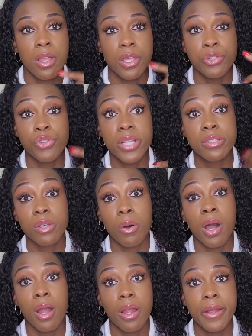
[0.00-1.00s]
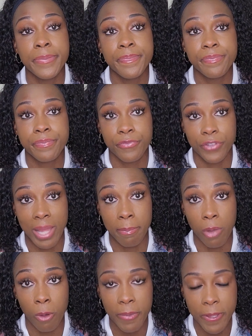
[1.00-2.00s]
You train so hard for
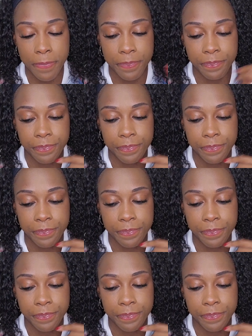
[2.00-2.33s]
that moment,